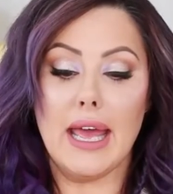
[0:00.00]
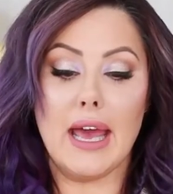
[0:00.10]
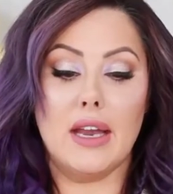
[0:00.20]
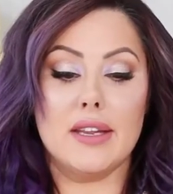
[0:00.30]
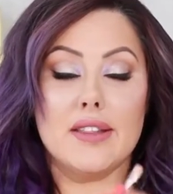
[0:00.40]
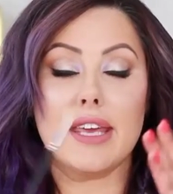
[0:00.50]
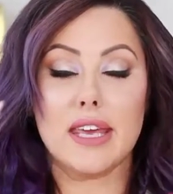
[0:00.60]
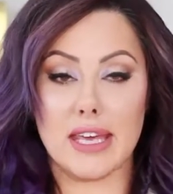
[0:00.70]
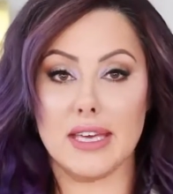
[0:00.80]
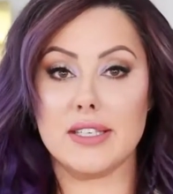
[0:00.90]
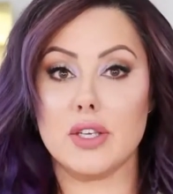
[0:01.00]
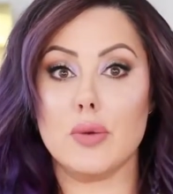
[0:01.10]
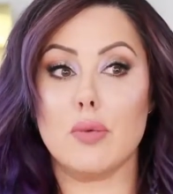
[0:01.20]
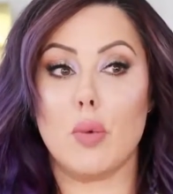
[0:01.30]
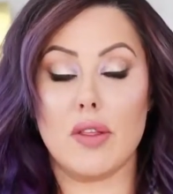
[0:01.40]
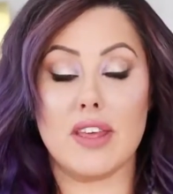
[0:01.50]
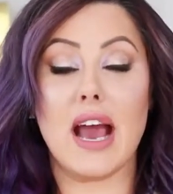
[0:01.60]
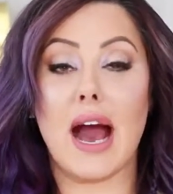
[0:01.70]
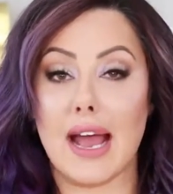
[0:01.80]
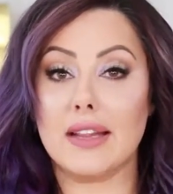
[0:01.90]
and the key to
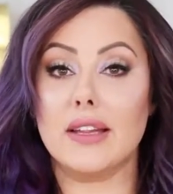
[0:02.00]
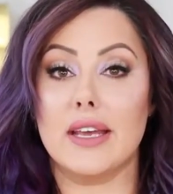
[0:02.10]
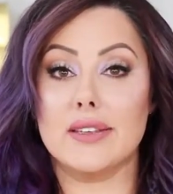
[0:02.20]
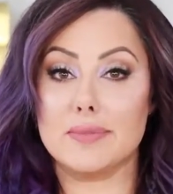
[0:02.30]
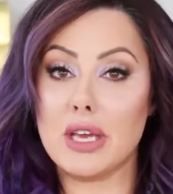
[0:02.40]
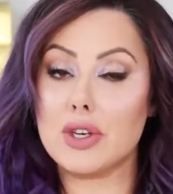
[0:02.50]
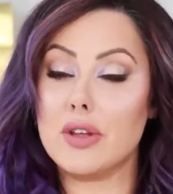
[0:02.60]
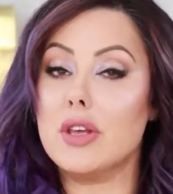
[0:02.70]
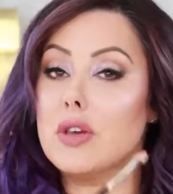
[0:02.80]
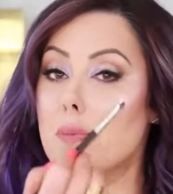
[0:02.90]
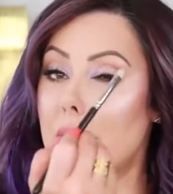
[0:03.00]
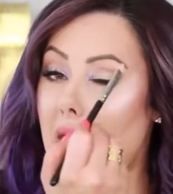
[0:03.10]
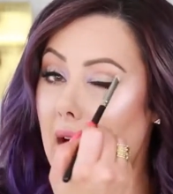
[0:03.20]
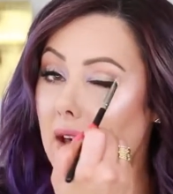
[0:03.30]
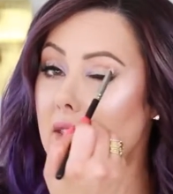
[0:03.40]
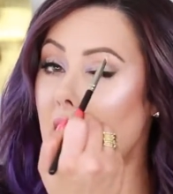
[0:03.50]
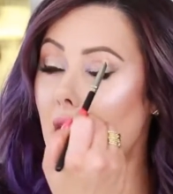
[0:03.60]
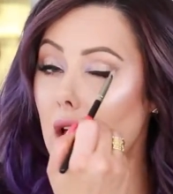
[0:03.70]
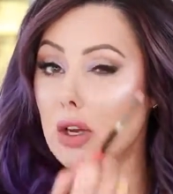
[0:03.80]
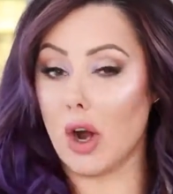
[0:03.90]
the eyelid is make sure that you pack
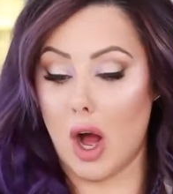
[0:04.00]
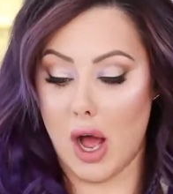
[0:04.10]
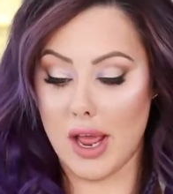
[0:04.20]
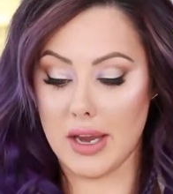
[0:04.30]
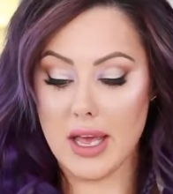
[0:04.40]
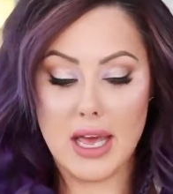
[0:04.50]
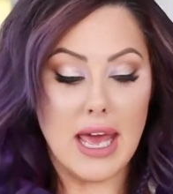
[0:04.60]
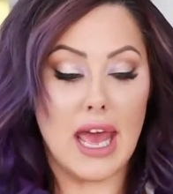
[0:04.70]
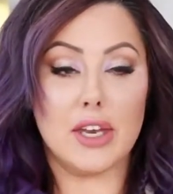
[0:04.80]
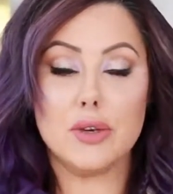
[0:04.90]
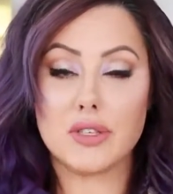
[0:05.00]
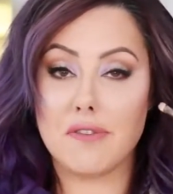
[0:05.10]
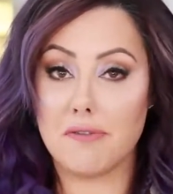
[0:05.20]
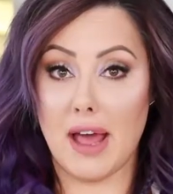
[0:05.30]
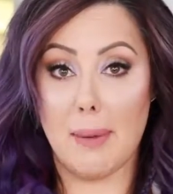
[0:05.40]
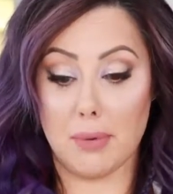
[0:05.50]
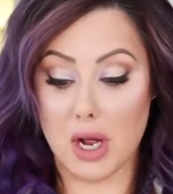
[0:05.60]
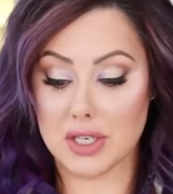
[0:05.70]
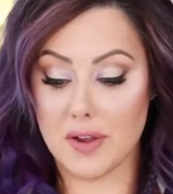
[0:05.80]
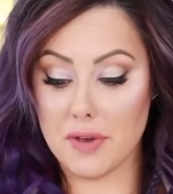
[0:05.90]
that color on and use a flat
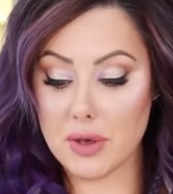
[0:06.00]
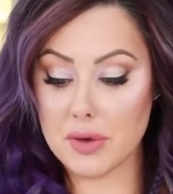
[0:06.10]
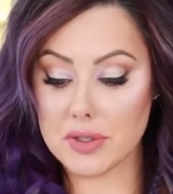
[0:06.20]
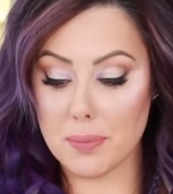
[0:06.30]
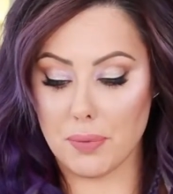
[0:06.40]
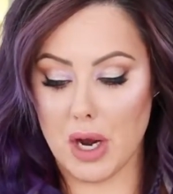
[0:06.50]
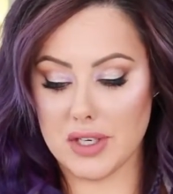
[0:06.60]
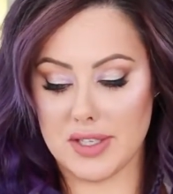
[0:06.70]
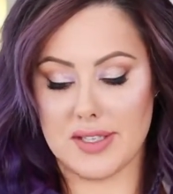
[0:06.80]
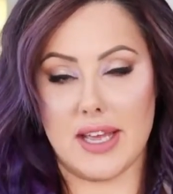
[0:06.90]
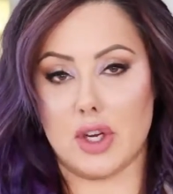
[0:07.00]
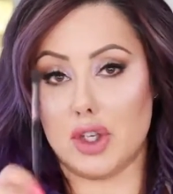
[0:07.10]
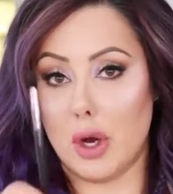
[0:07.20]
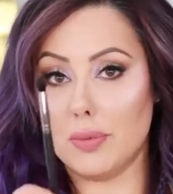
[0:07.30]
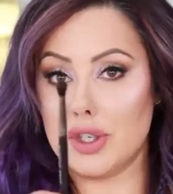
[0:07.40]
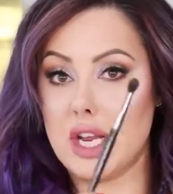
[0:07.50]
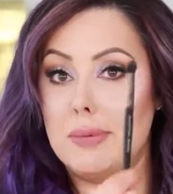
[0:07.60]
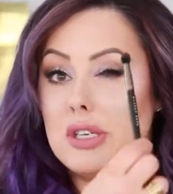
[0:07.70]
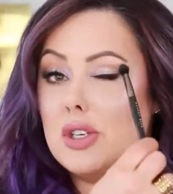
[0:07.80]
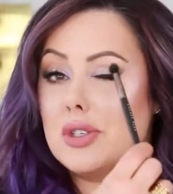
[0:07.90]
brush. If you use a brush that's like dome
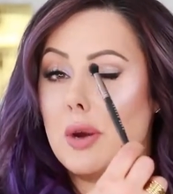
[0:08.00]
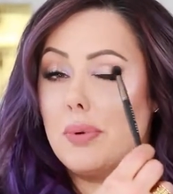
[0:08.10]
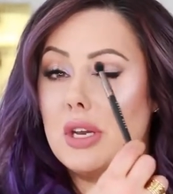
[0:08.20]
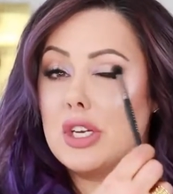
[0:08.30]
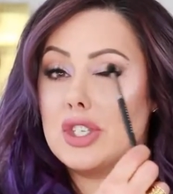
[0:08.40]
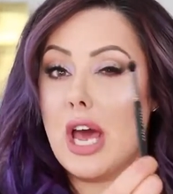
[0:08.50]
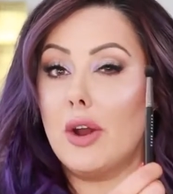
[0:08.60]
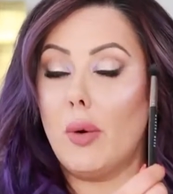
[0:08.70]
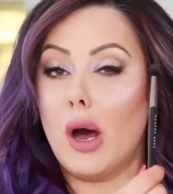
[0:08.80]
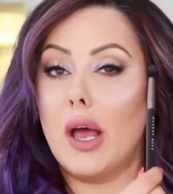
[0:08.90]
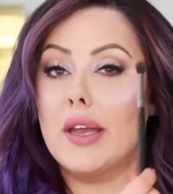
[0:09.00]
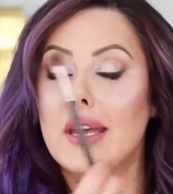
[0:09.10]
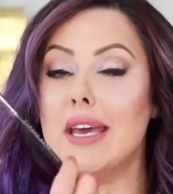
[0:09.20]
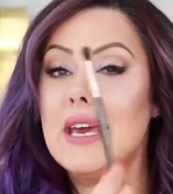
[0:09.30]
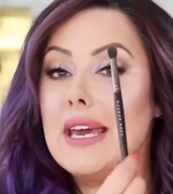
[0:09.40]
shaped and you start putting shadow on,